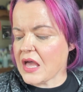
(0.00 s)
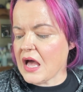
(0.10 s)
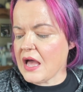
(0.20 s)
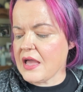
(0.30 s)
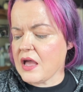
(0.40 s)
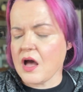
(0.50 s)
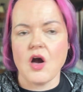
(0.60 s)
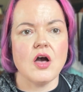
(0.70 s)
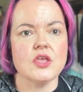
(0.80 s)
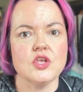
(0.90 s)
I
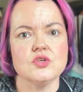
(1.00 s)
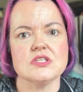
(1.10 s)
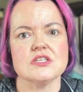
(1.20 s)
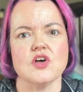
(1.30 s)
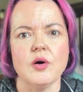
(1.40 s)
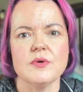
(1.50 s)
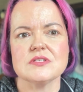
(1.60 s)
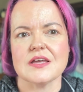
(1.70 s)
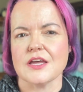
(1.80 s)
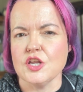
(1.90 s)
use this
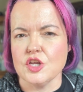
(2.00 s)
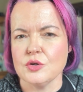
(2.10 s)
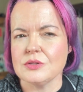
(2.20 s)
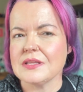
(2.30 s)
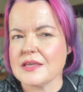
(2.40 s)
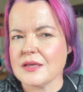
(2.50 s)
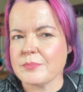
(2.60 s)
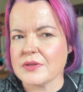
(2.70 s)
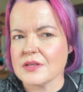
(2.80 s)
almost like a nude lip.